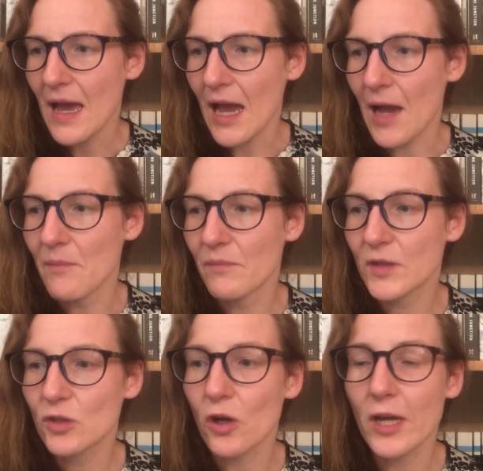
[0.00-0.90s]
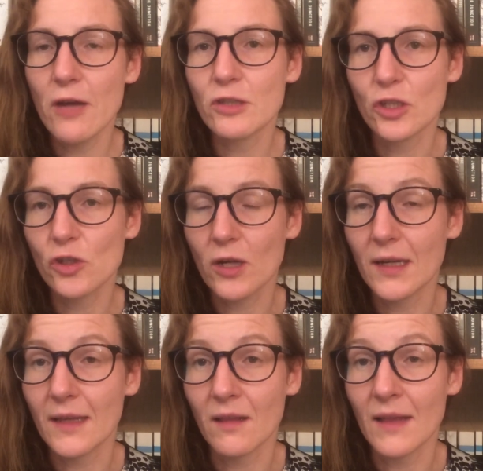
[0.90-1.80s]
Um, the Toyota shook a
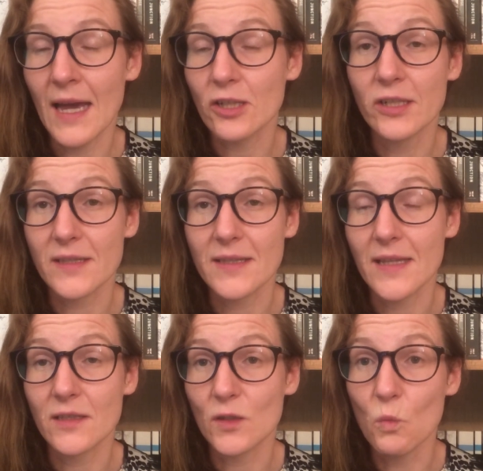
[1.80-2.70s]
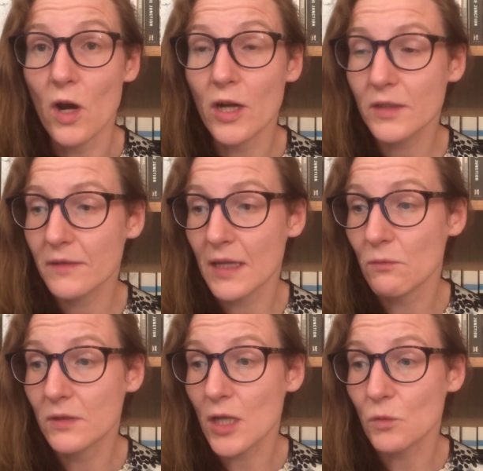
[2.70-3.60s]
little, actually, as a sentence, works,
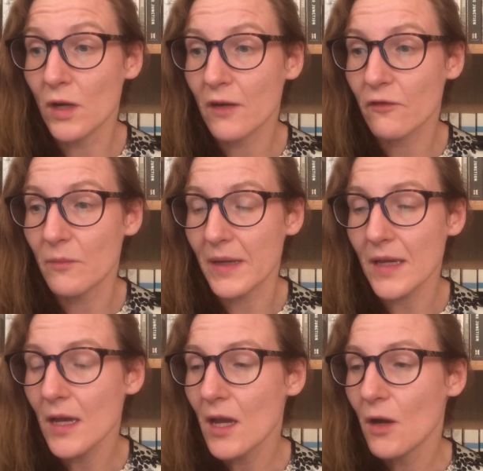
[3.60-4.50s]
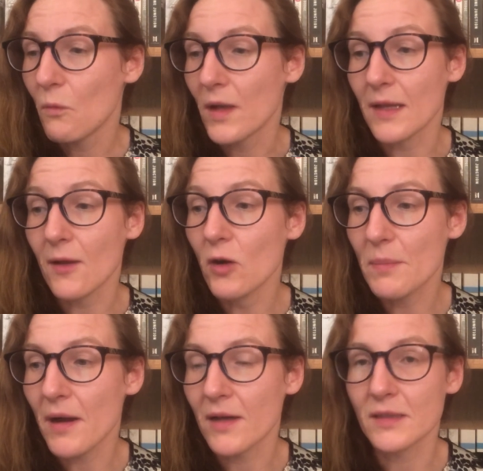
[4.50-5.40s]
that does work for me. When a lorry
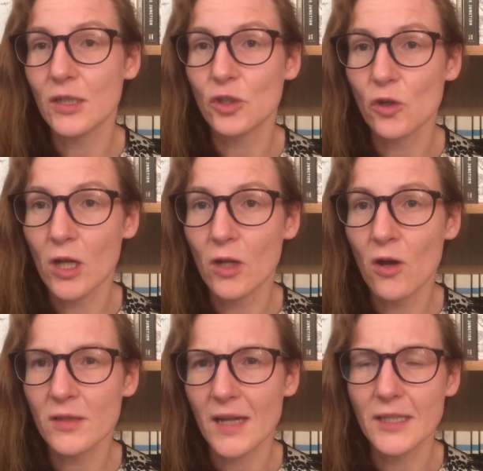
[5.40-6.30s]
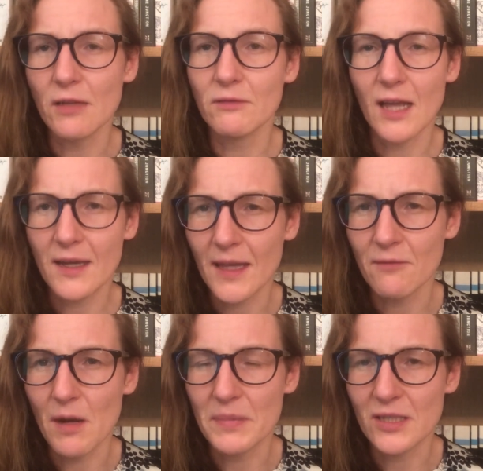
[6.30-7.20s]
passed, it shook a lot. I don't like
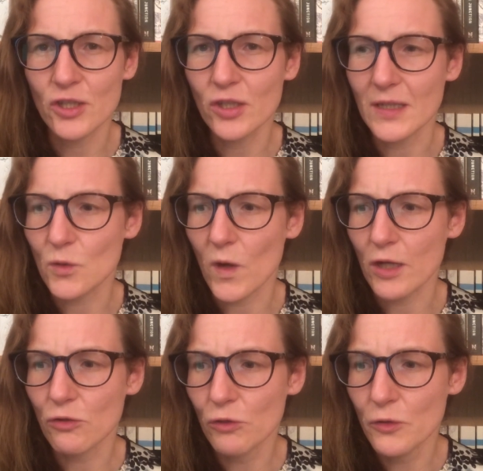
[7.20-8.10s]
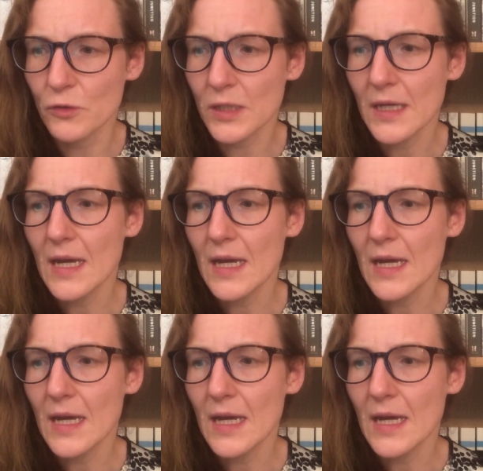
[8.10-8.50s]
that repetition, it's quite crude.